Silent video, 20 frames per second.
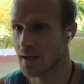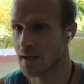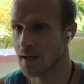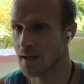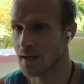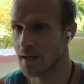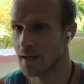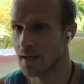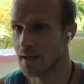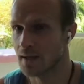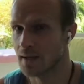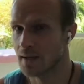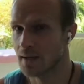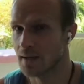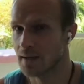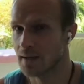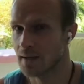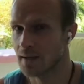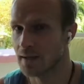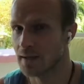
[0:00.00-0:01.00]
I
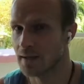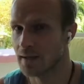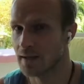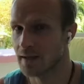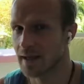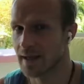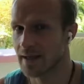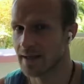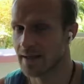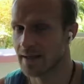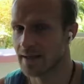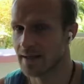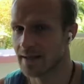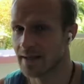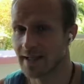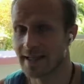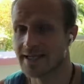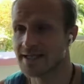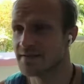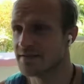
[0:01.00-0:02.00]

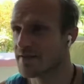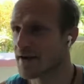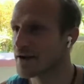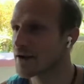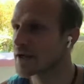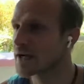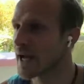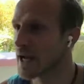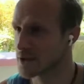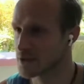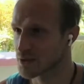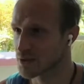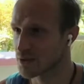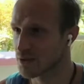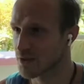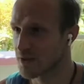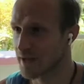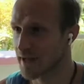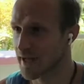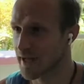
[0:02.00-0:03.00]
think it's a very natural
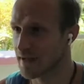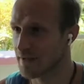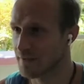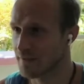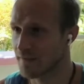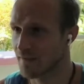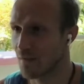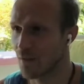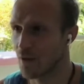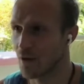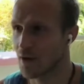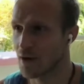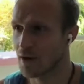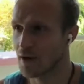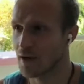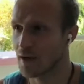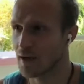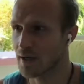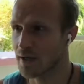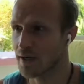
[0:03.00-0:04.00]
thing
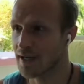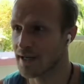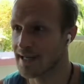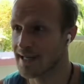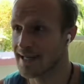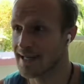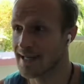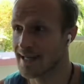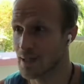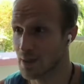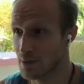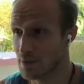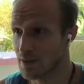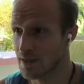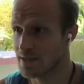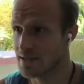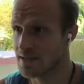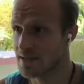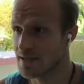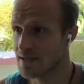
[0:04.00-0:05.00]
for
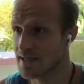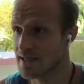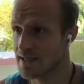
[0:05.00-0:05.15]
human